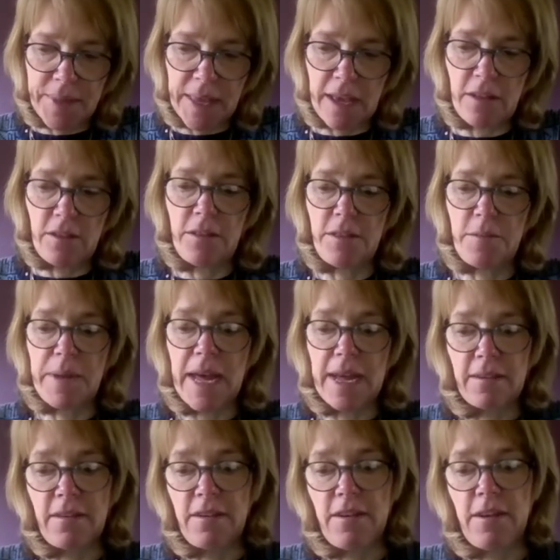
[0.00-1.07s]
kill the
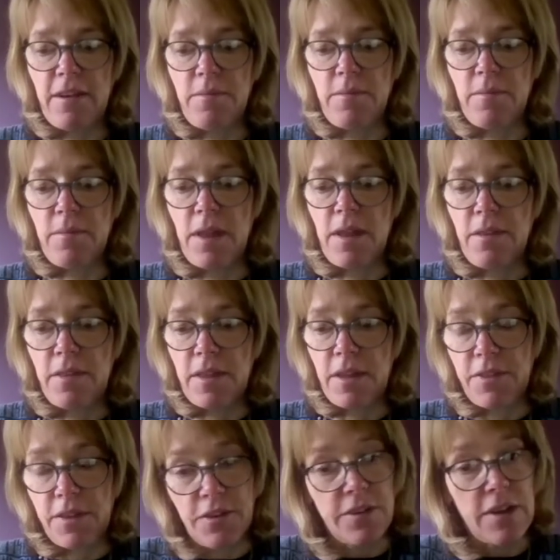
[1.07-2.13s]
bacterium
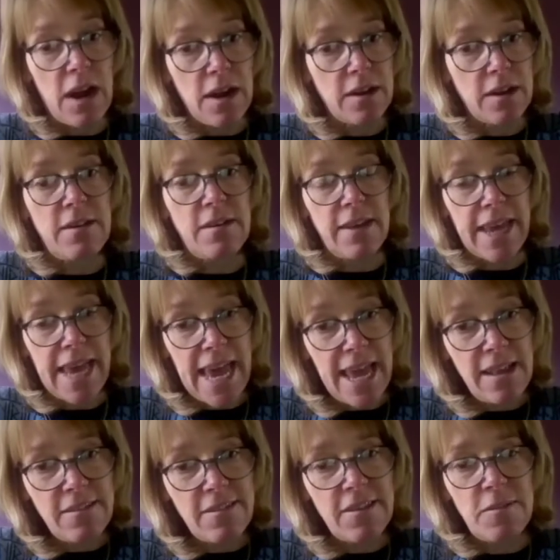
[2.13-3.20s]
that they're targeted
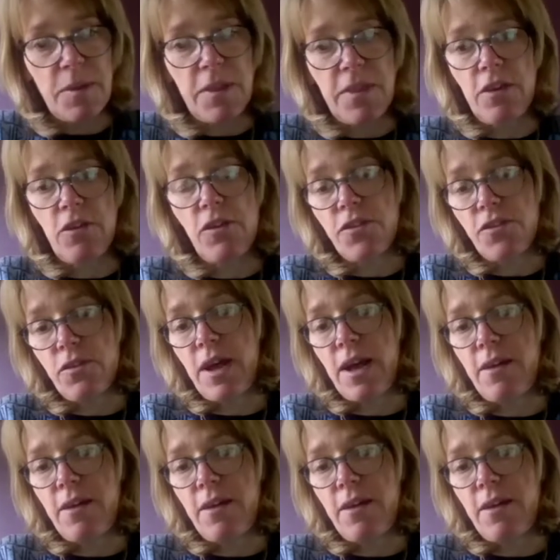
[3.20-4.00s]
against, but they also mm-hmm.